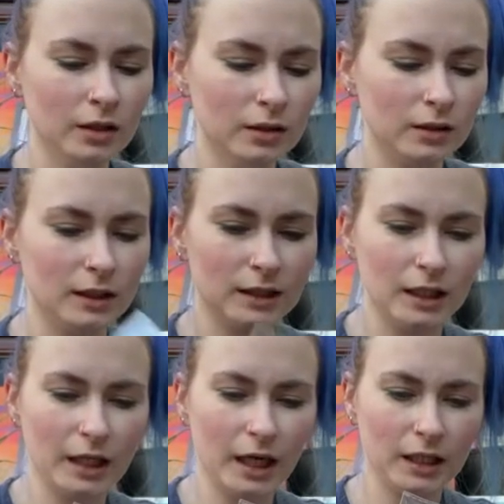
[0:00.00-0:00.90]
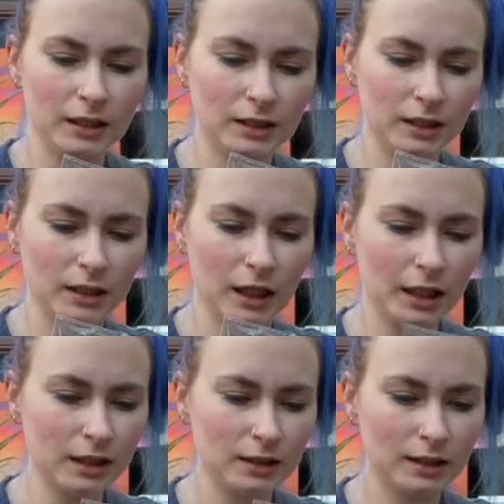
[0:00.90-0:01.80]
these LED
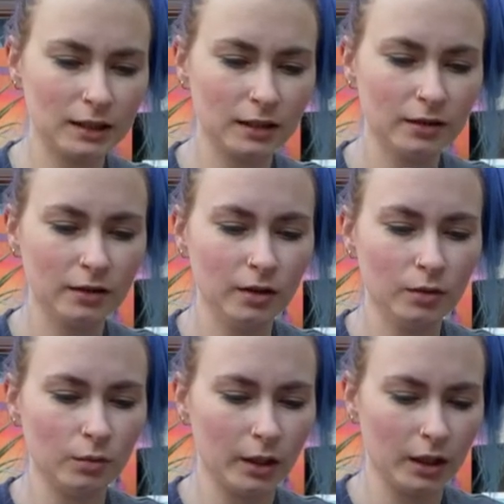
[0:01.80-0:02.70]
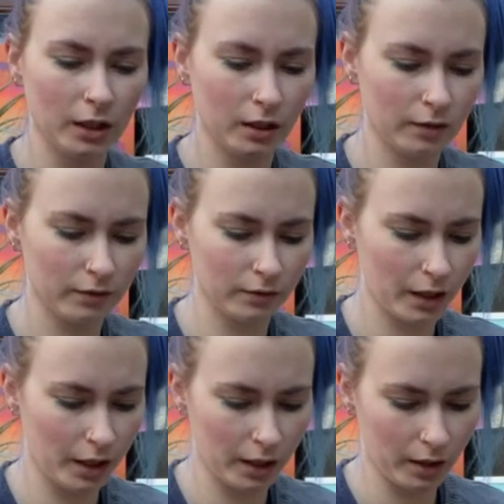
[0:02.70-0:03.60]
lights with,
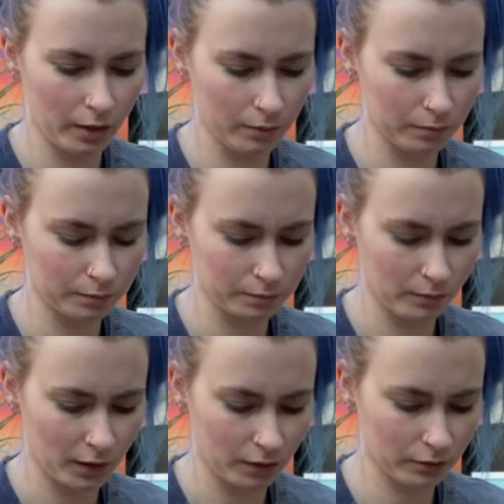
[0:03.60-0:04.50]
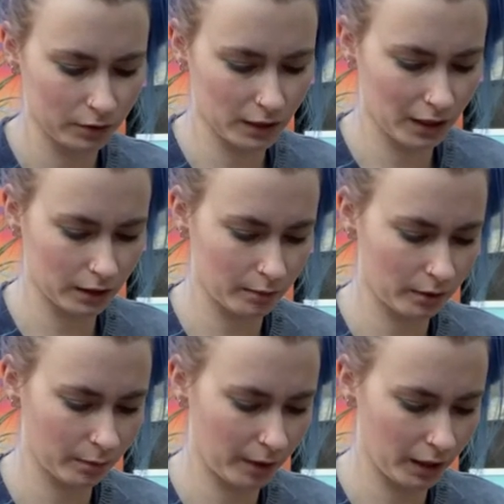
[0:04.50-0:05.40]
I've not taken them out
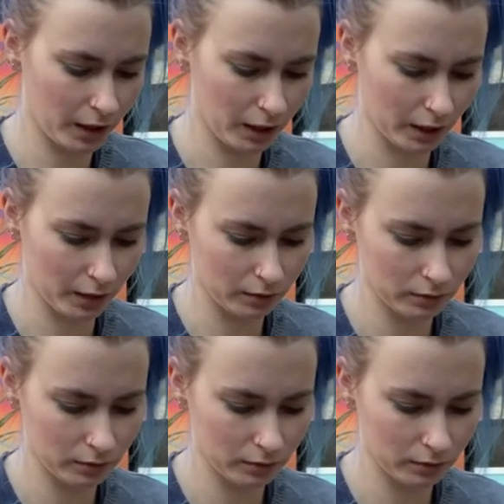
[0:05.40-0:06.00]
of the packet yet,